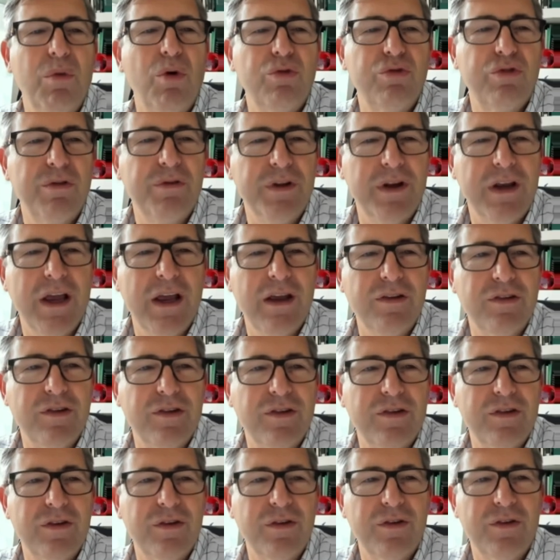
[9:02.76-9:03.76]
most of the
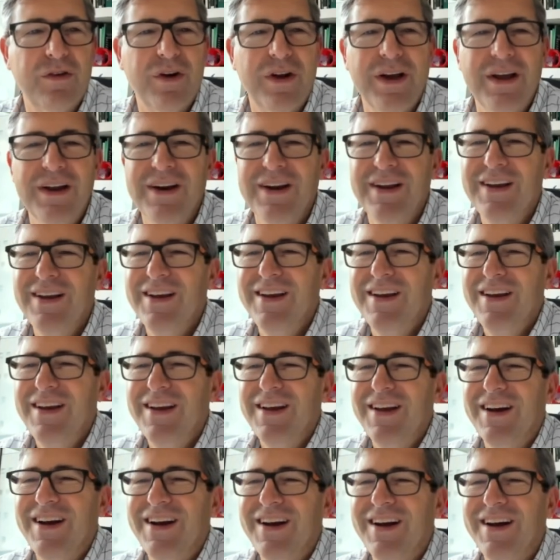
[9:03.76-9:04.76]
cases, right?
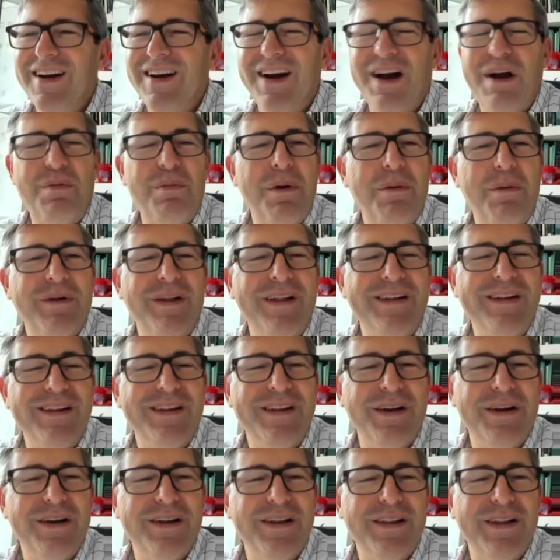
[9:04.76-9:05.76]
Uh, I remember in
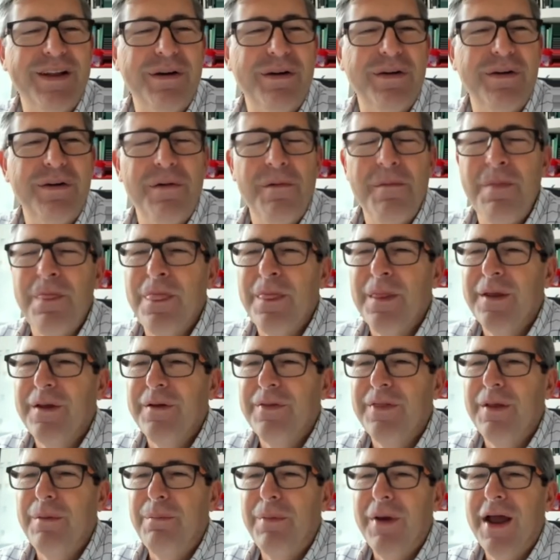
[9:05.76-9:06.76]
the, the
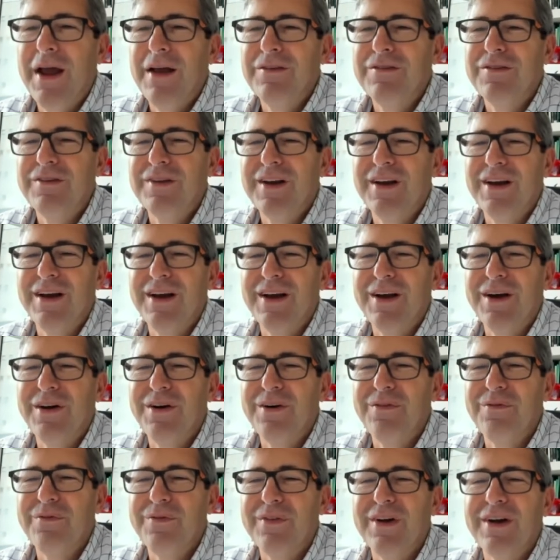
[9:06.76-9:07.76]
the past,
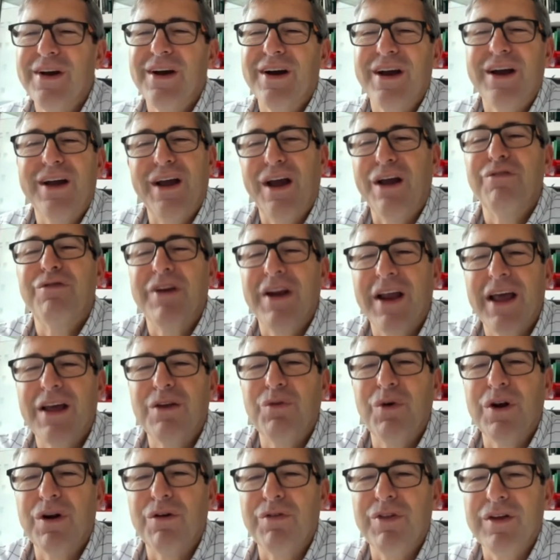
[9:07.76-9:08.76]
uh, I even
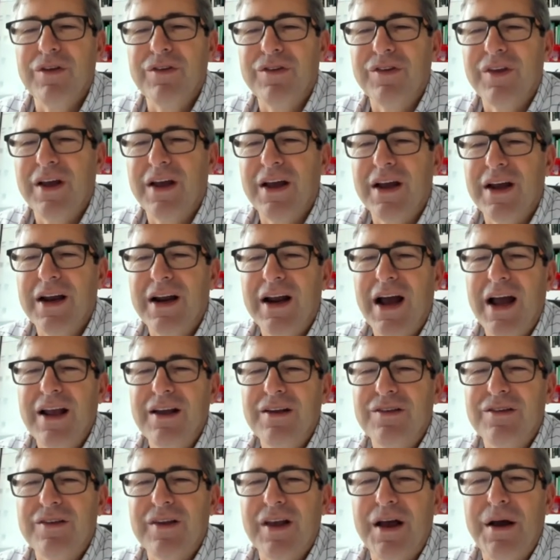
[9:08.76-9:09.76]
had one of these uh,
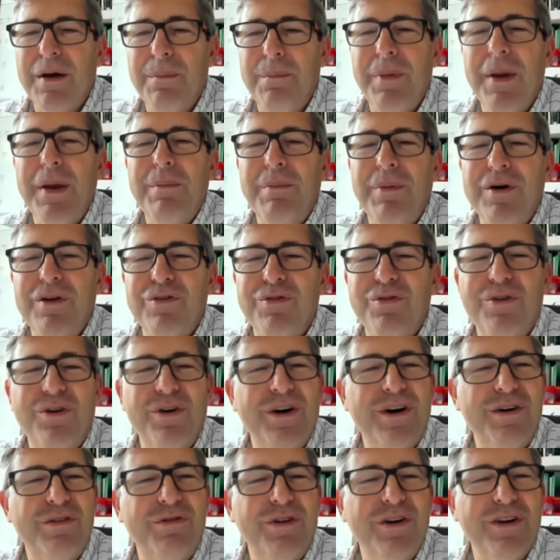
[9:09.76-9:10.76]
guys' uh, papers
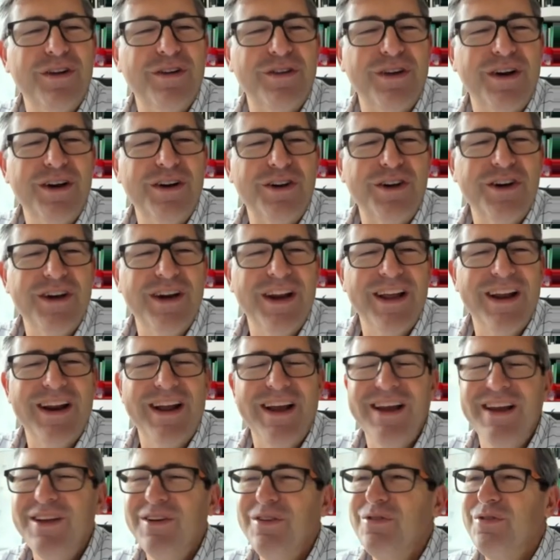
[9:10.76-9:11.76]
for, for discussion, and
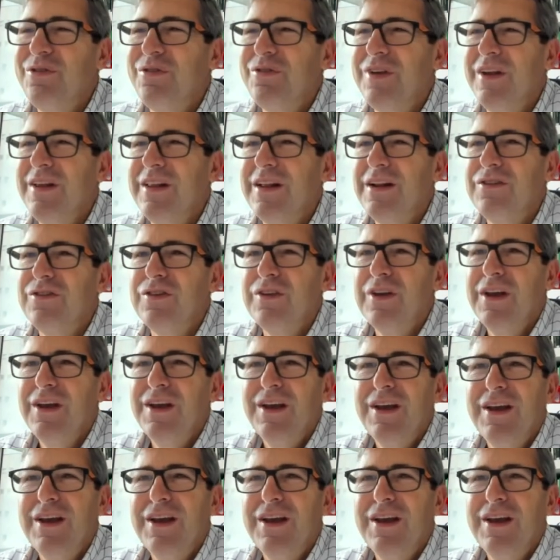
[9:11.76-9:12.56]
I used to say that